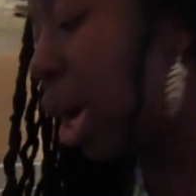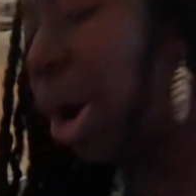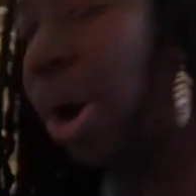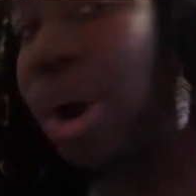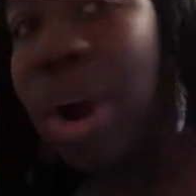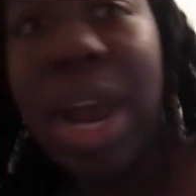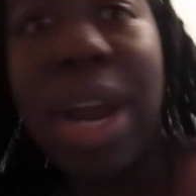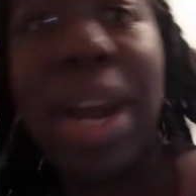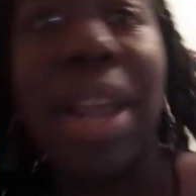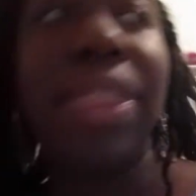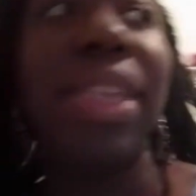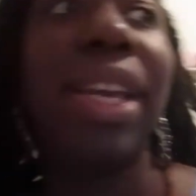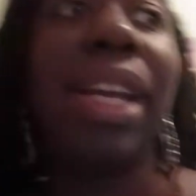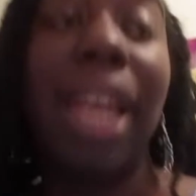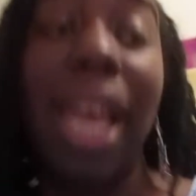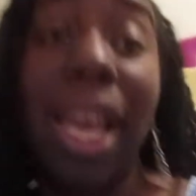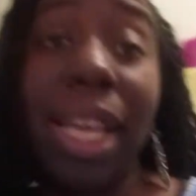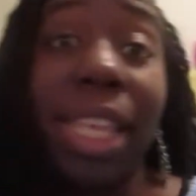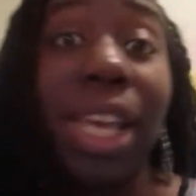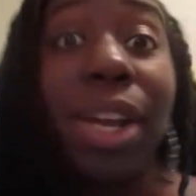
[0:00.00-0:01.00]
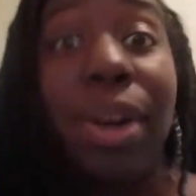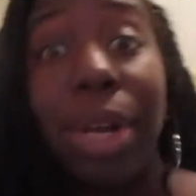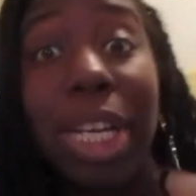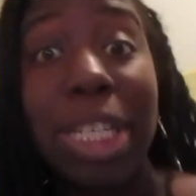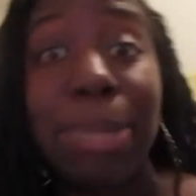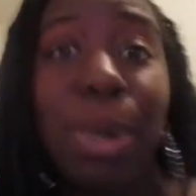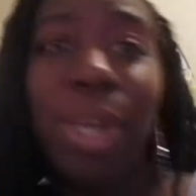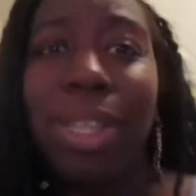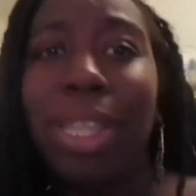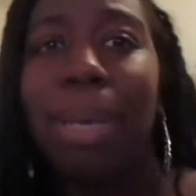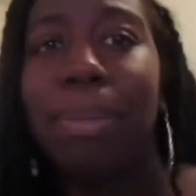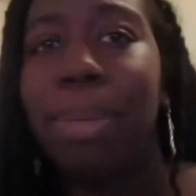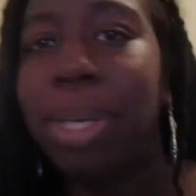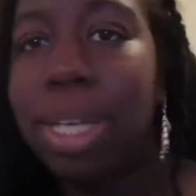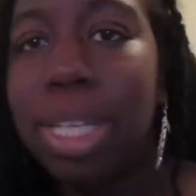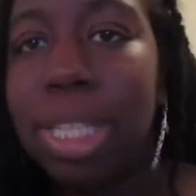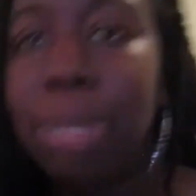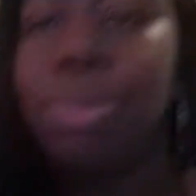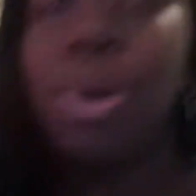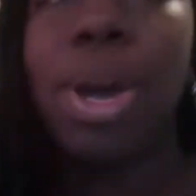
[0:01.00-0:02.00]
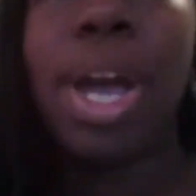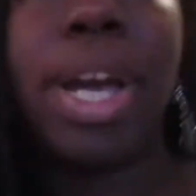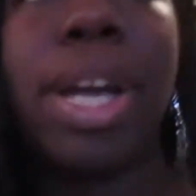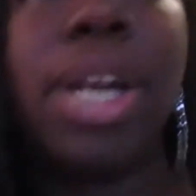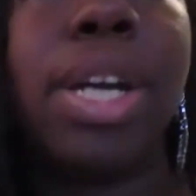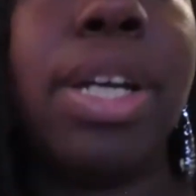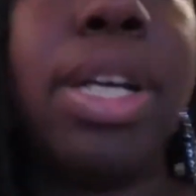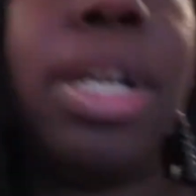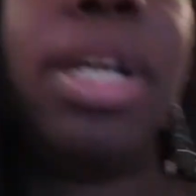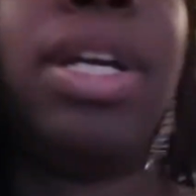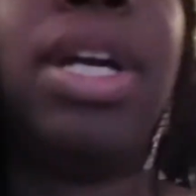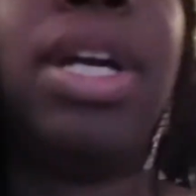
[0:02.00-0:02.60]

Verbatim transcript: or anything like that on his birthday because prior